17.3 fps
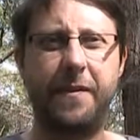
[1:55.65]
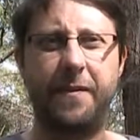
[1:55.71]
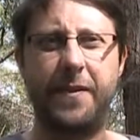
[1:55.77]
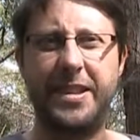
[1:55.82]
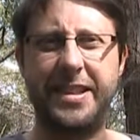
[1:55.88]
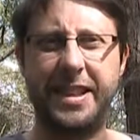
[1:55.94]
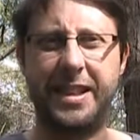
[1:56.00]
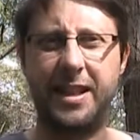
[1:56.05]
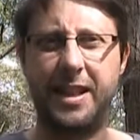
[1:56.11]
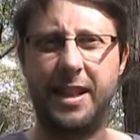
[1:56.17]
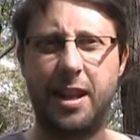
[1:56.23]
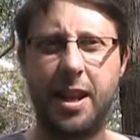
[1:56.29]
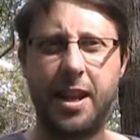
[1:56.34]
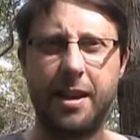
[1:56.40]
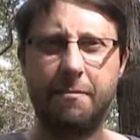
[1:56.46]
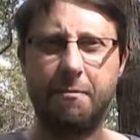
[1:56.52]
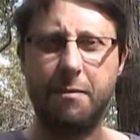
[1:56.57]
physically
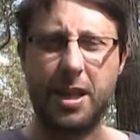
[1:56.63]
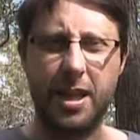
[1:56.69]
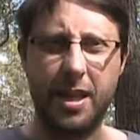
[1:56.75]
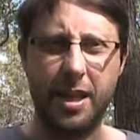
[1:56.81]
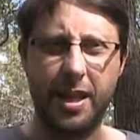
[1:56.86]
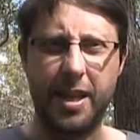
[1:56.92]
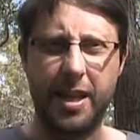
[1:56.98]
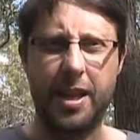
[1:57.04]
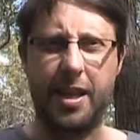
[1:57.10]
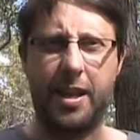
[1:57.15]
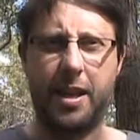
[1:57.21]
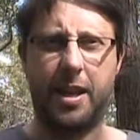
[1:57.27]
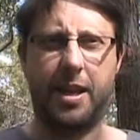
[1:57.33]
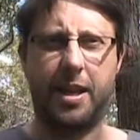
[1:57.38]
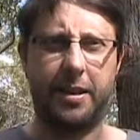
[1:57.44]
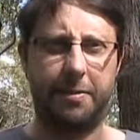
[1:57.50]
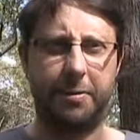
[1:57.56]
like me,
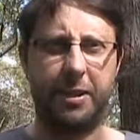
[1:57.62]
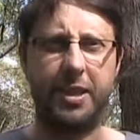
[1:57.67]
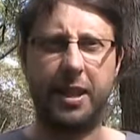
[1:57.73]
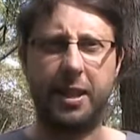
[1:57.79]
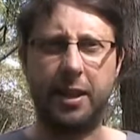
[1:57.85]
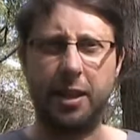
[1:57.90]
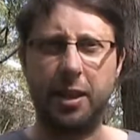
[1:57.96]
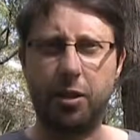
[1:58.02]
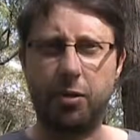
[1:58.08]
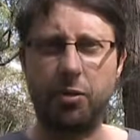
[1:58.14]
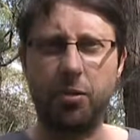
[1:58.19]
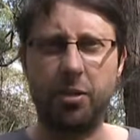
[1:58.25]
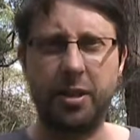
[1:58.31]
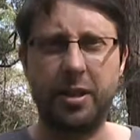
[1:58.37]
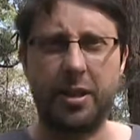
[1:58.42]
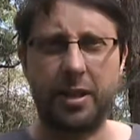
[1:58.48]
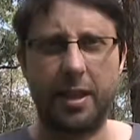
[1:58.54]
it's particularly
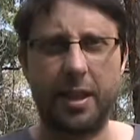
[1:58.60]
good.